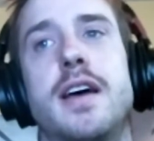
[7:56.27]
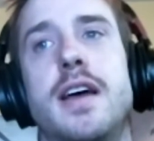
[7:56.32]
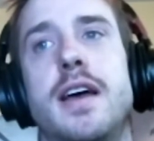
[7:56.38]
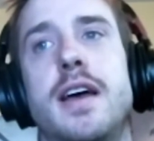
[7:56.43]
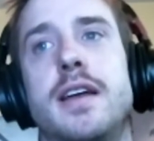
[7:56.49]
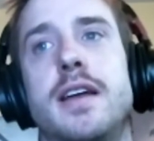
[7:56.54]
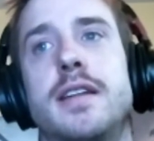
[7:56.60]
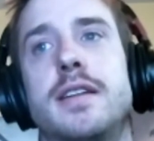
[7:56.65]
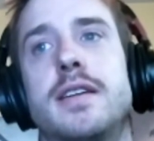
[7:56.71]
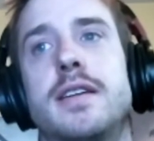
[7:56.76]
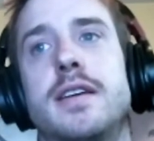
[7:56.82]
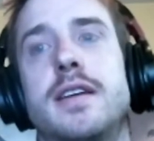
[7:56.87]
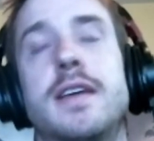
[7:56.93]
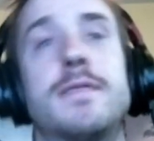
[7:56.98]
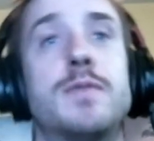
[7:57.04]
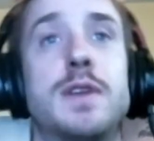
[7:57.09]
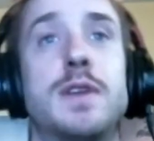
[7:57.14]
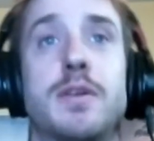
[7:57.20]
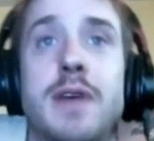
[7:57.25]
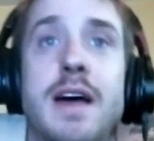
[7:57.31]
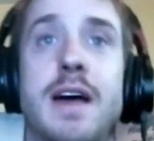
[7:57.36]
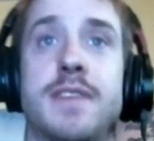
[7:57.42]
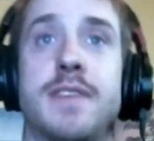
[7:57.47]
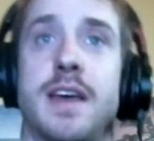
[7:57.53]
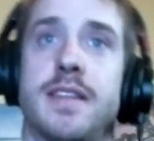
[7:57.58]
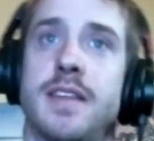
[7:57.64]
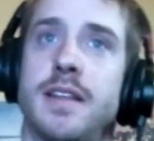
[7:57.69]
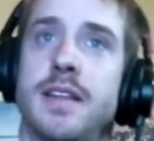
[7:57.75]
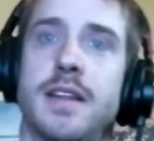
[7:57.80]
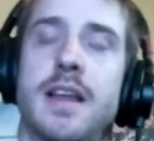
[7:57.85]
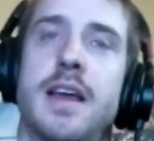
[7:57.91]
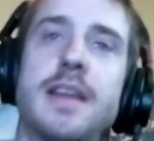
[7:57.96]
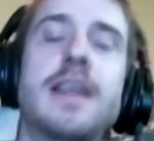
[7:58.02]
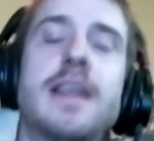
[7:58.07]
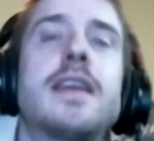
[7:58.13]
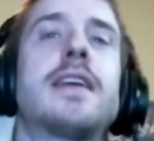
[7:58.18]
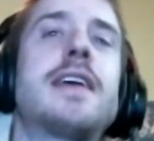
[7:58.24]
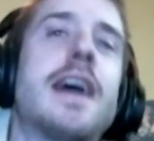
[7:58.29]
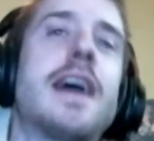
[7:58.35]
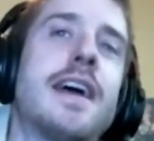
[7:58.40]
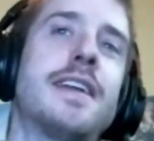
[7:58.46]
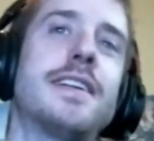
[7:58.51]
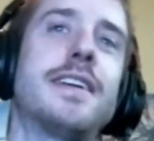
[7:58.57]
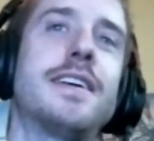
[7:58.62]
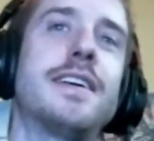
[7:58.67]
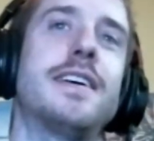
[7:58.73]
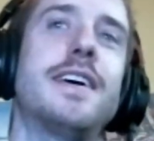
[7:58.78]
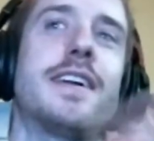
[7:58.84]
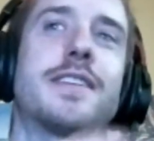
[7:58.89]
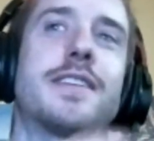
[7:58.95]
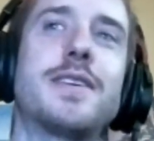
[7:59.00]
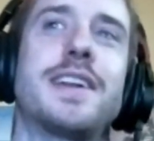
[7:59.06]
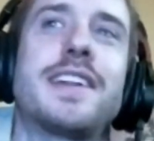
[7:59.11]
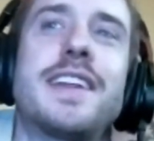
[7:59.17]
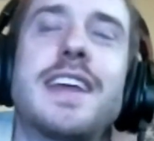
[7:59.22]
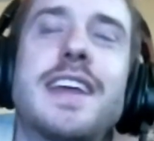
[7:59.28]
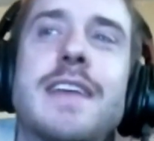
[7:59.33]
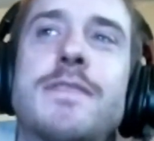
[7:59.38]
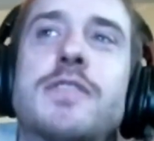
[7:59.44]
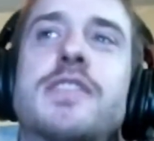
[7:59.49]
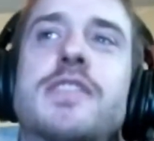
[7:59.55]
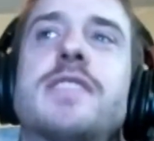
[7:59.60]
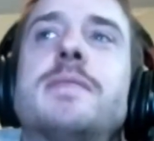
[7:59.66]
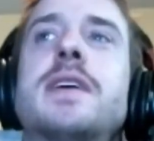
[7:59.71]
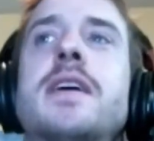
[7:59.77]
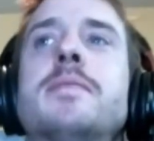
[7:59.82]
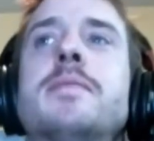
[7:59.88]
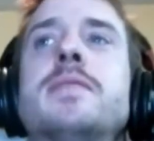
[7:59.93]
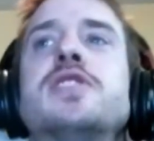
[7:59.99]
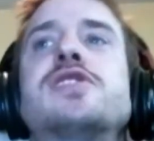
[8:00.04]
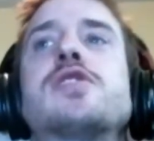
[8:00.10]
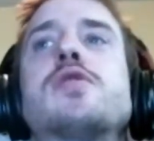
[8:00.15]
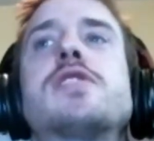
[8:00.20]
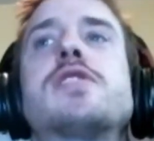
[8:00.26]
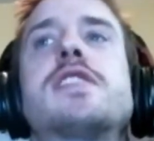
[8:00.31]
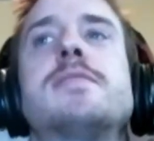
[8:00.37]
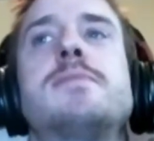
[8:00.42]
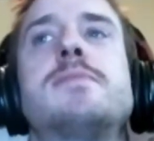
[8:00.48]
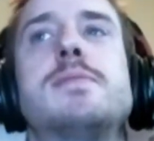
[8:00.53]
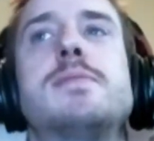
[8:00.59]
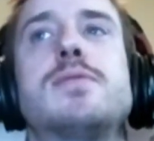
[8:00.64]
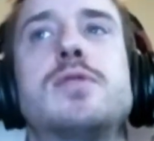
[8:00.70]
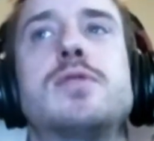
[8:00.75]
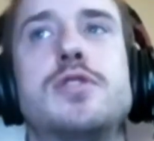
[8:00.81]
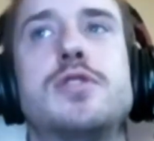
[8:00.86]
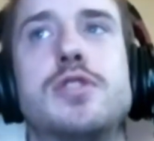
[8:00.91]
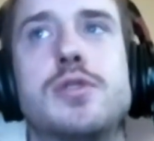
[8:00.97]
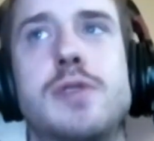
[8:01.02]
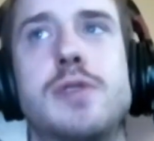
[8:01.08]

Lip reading: And if we don't have that, then, and so I just think if there's going to be a majority of people who do